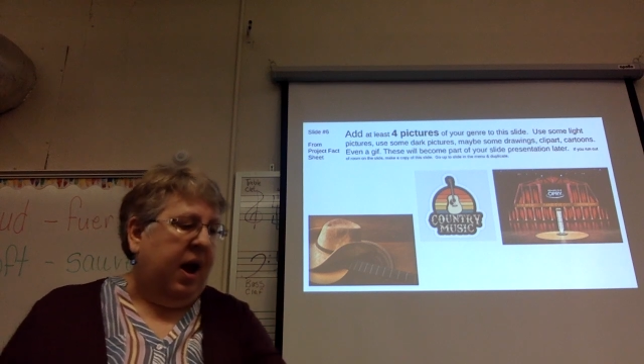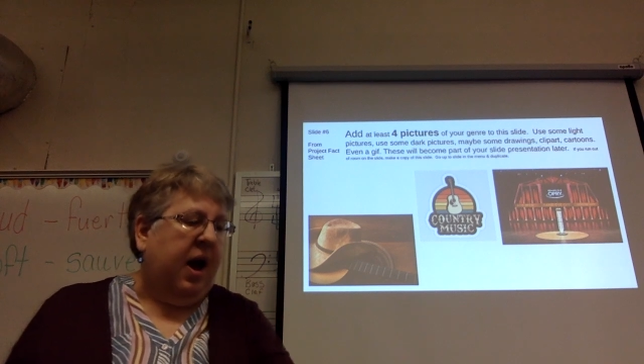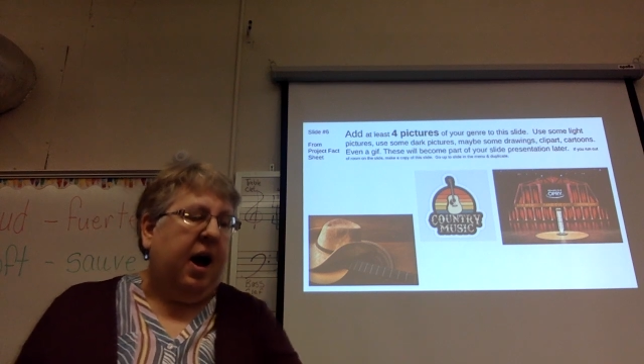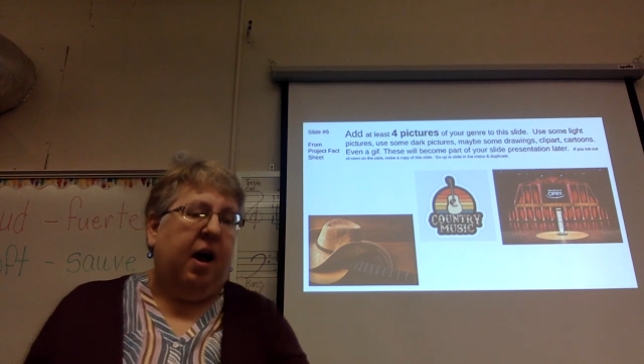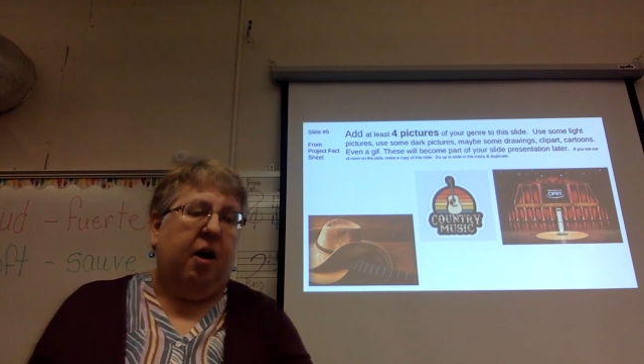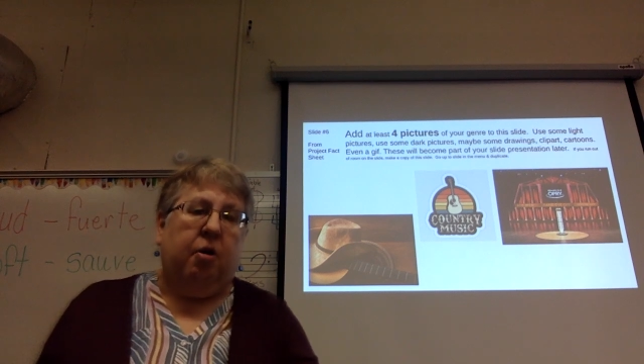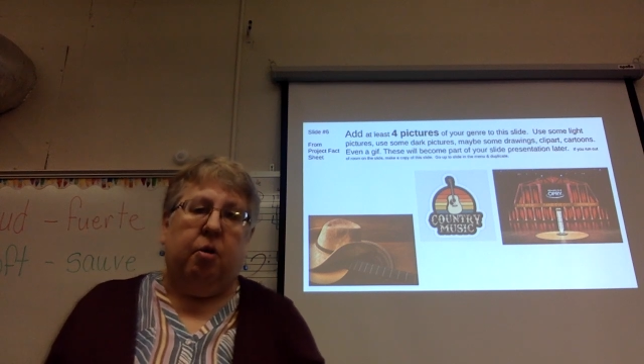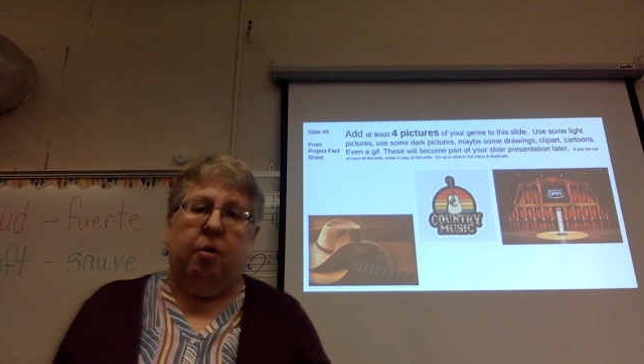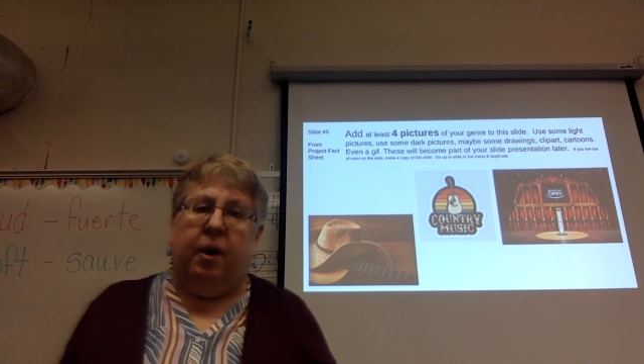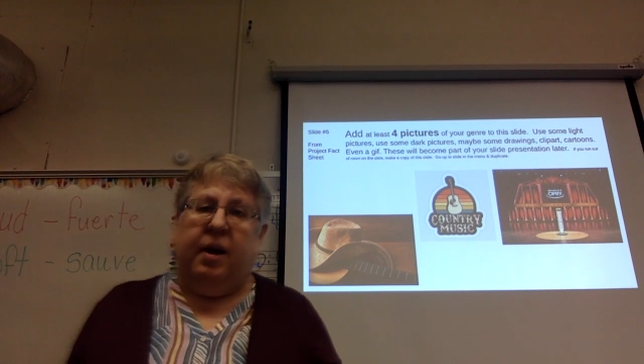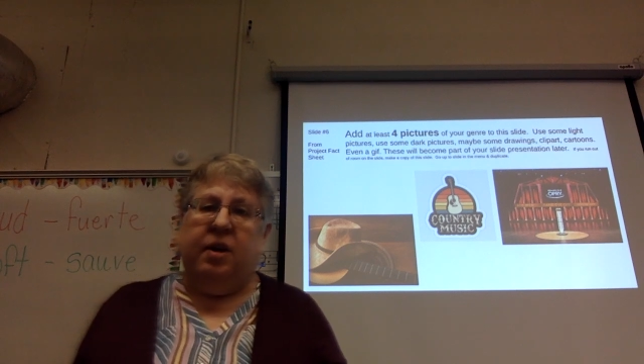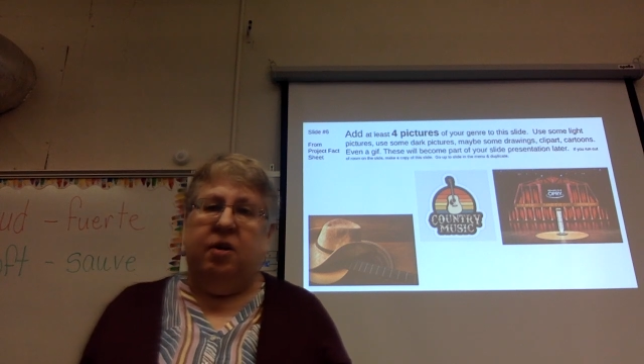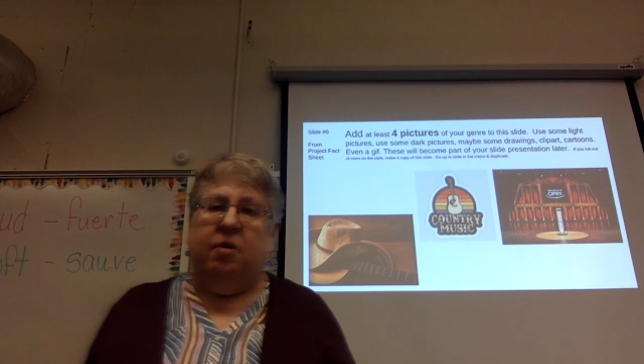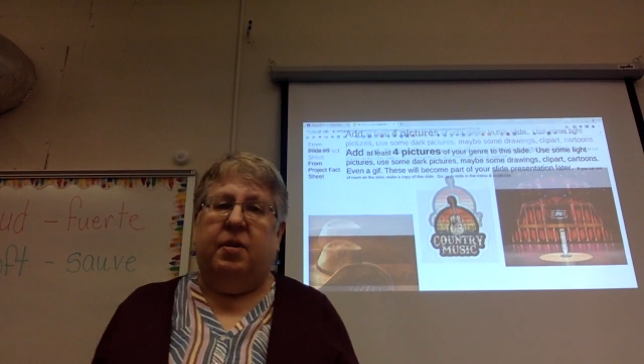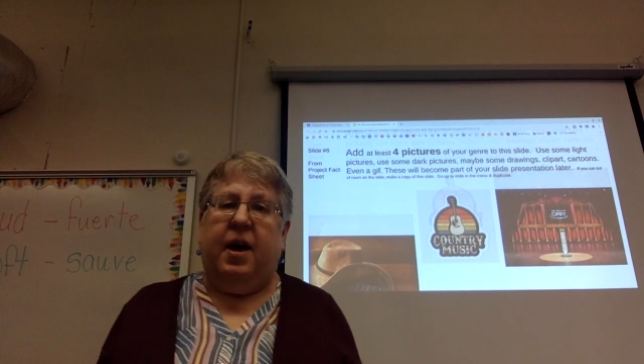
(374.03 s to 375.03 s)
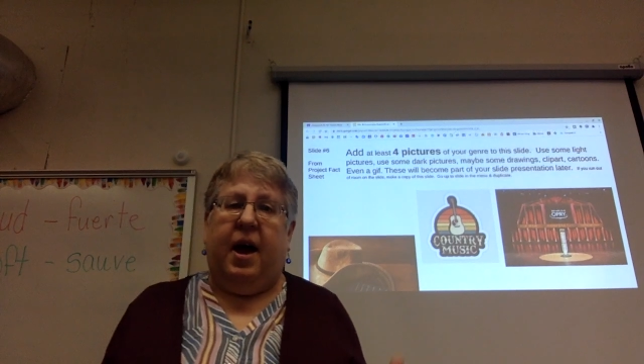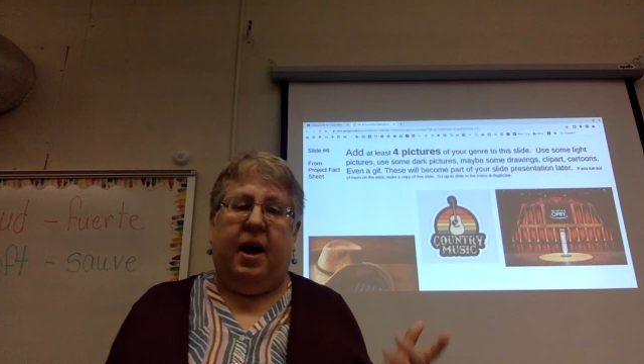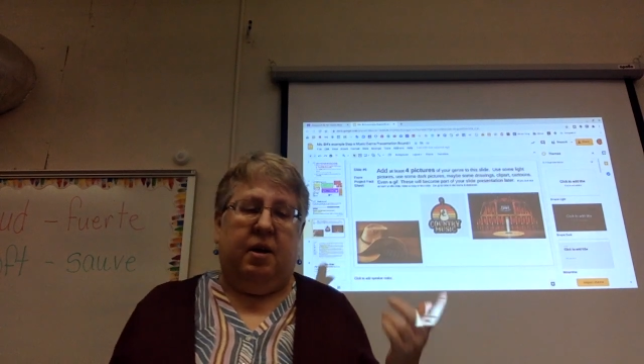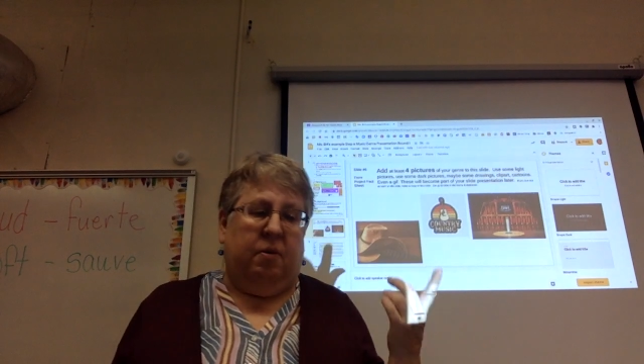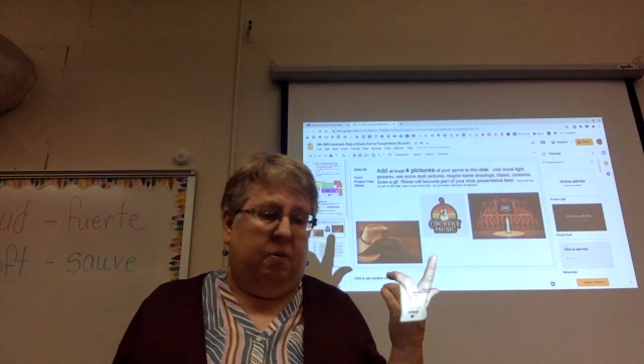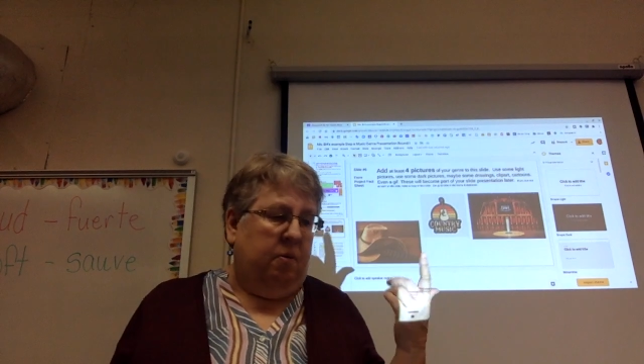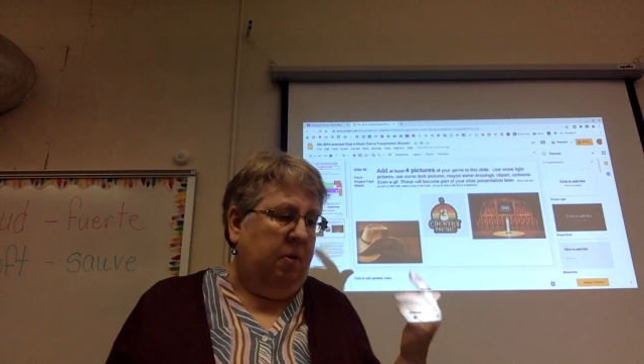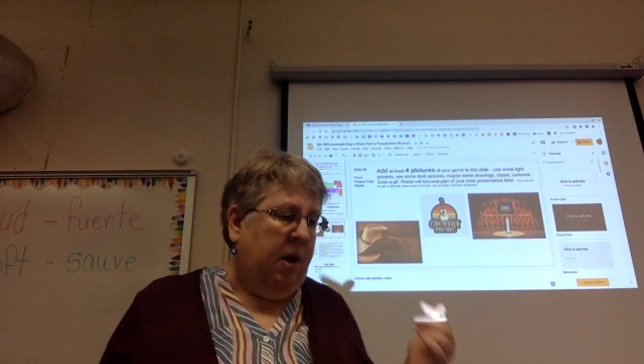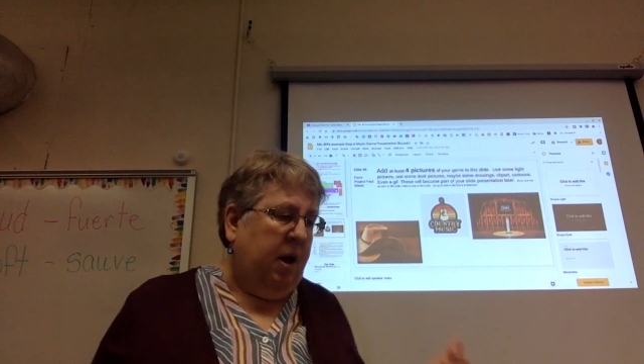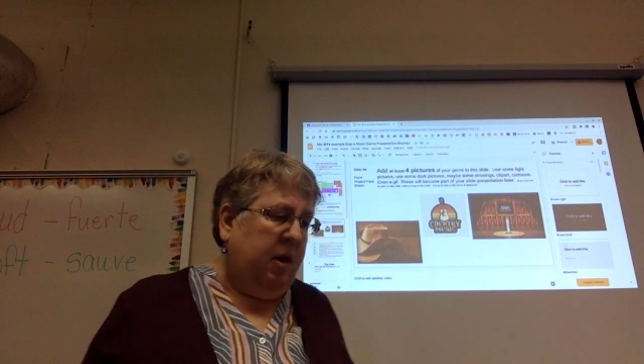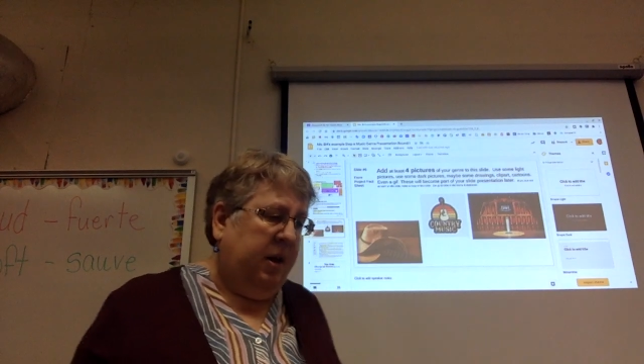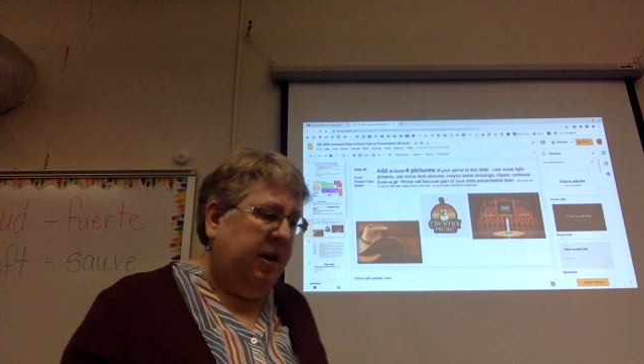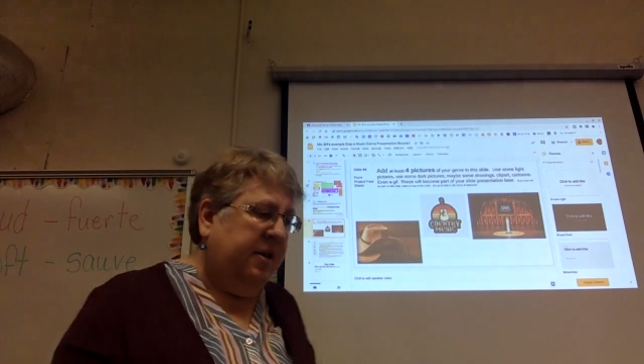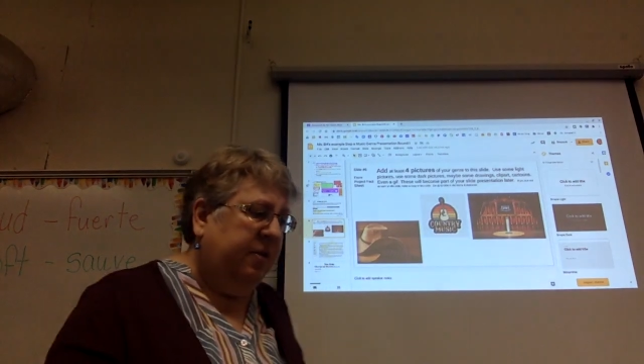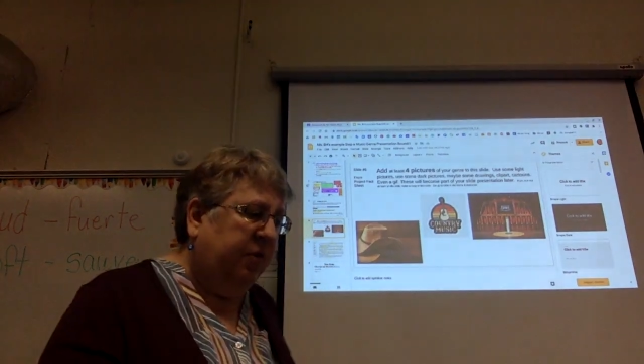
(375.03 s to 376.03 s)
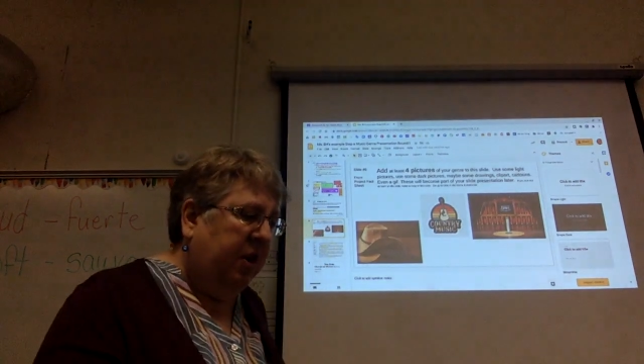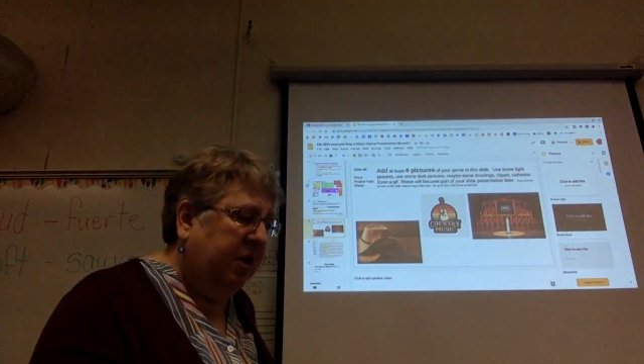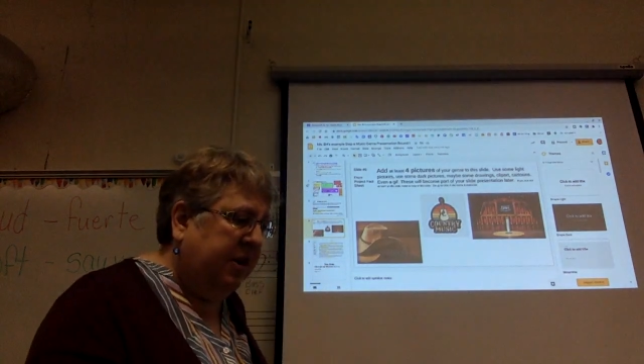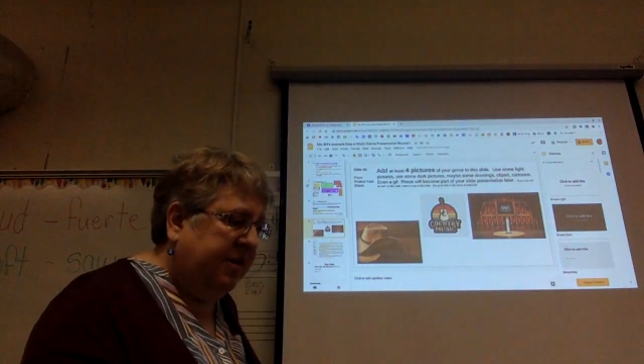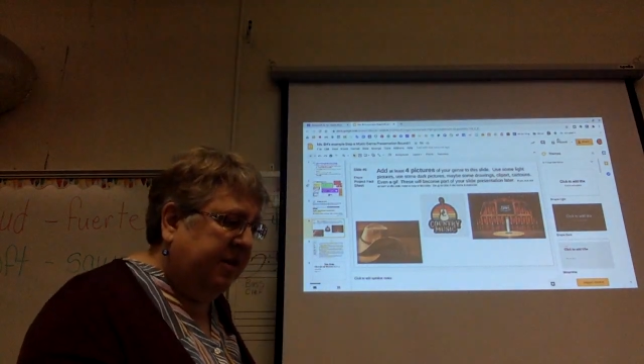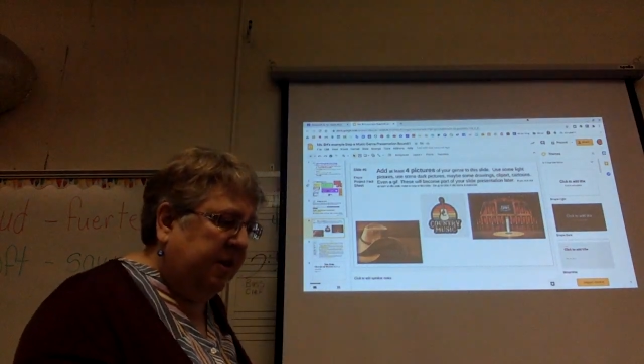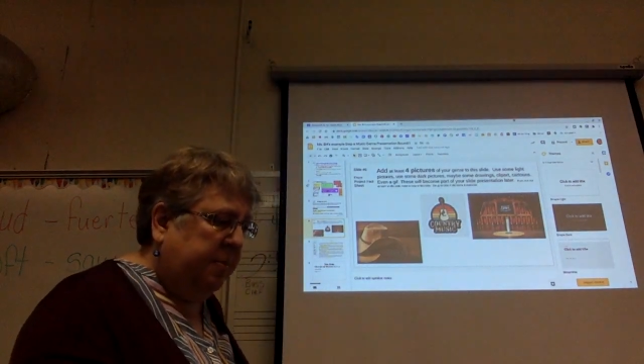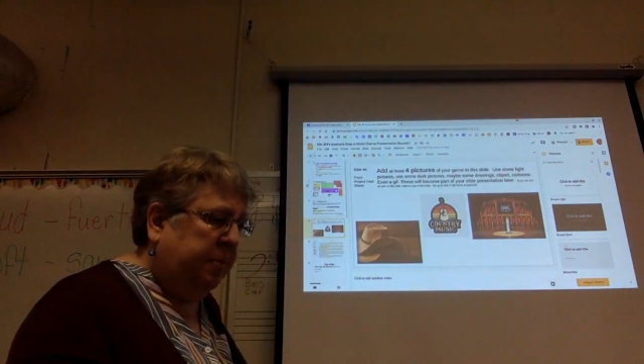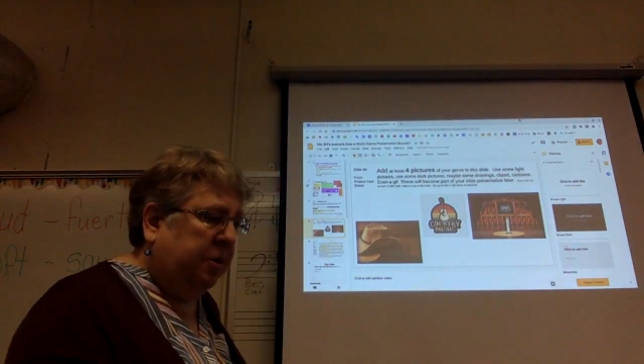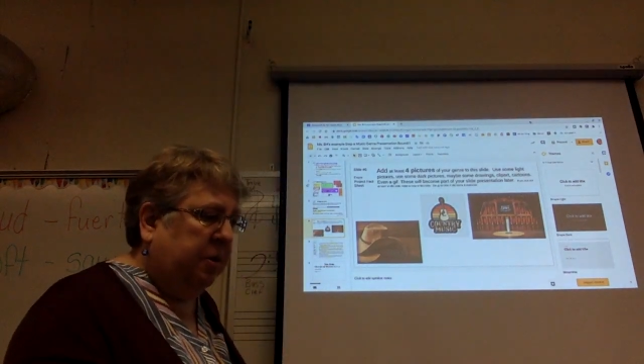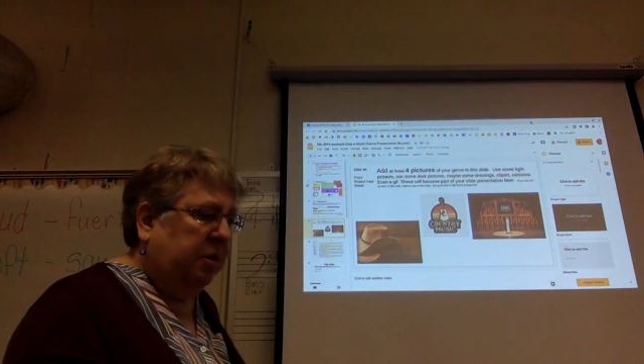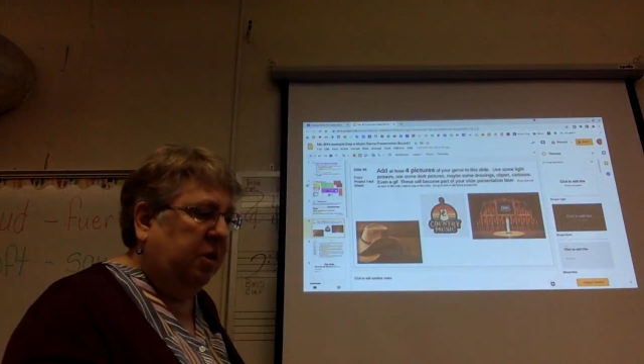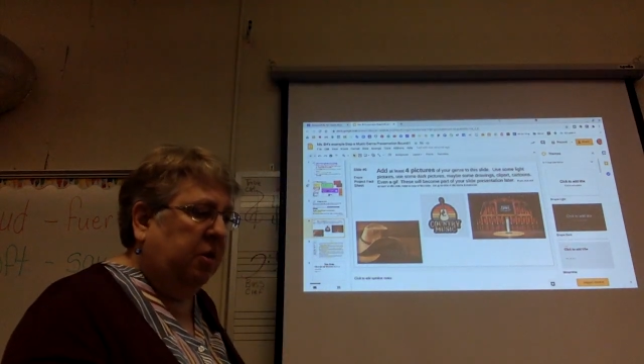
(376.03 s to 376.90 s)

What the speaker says: How do I do that? Well, it's very simple.